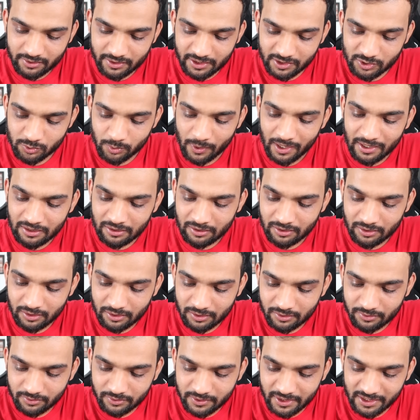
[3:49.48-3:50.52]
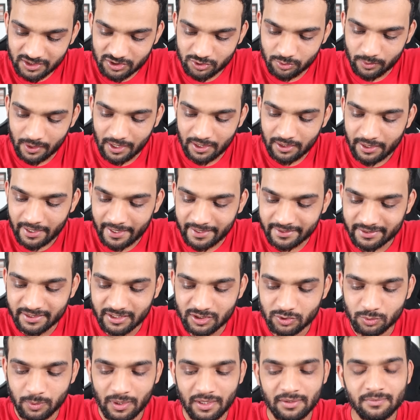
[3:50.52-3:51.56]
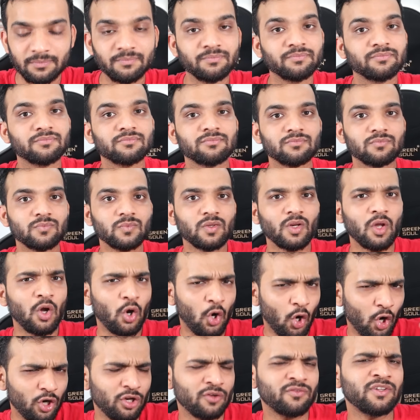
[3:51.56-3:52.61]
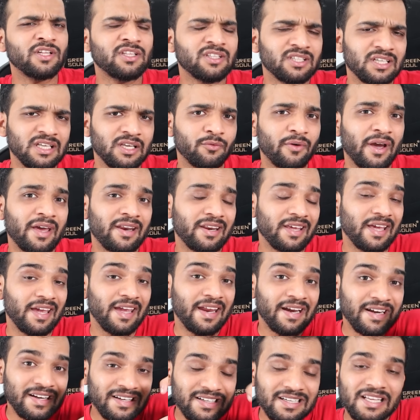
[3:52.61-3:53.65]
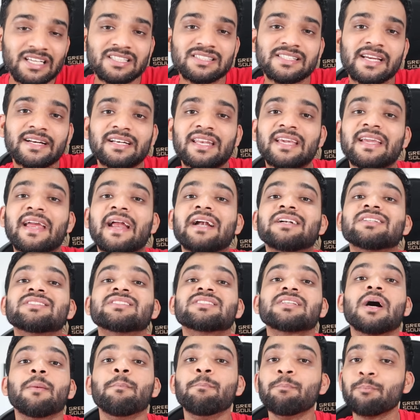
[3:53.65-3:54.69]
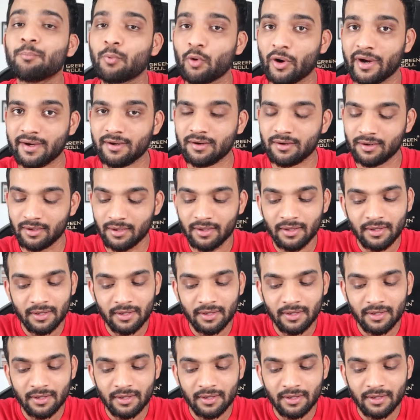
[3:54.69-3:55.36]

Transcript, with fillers: this one, this one, and this one, all of the three were intersecting at some point.